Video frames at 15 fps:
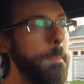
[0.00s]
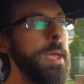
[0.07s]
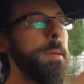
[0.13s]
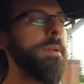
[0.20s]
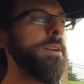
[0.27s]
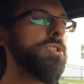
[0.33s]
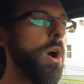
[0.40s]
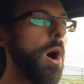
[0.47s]
Maybe
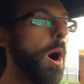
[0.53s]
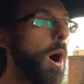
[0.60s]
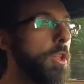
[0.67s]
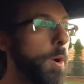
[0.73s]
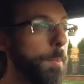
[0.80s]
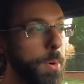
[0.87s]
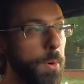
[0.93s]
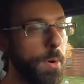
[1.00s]
there's
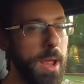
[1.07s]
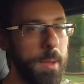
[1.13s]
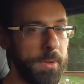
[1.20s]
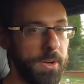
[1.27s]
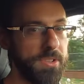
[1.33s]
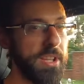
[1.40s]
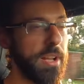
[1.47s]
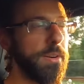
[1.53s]
other
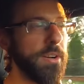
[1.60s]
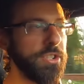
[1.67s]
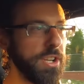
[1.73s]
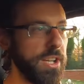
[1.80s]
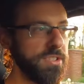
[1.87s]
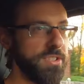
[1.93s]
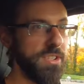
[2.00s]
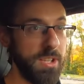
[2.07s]
parameters that are
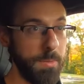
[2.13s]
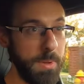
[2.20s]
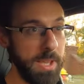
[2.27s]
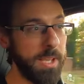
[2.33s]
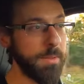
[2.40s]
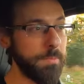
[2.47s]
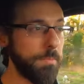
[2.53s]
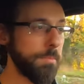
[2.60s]
adjusted to
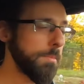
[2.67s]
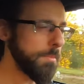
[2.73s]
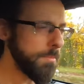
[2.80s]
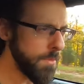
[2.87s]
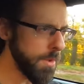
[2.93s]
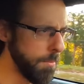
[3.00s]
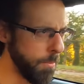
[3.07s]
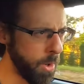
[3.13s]
make
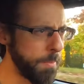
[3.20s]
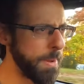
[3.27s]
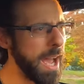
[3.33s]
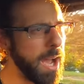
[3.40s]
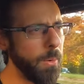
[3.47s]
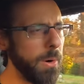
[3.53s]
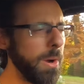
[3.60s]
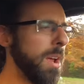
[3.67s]
more
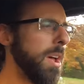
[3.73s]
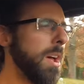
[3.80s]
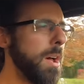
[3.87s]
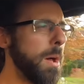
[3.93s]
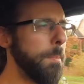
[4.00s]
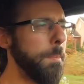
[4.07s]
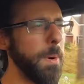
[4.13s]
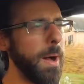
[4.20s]
power.
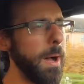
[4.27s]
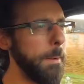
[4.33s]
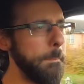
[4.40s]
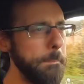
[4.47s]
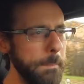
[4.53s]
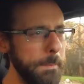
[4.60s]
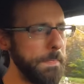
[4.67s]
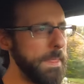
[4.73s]
But
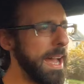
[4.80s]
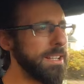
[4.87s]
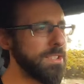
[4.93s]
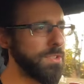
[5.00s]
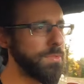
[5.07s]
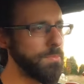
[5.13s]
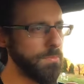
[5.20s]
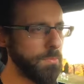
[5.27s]

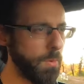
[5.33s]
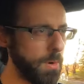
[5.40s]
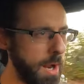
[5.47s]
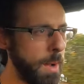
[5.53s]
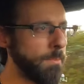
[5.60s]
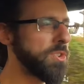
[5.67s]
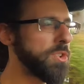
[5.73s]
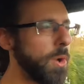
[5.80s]
that's what
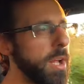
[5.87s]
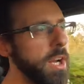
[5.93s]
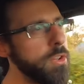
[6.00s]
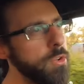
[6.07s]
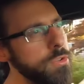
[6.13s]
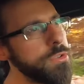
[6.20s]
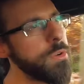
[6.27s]
I'm still gonna do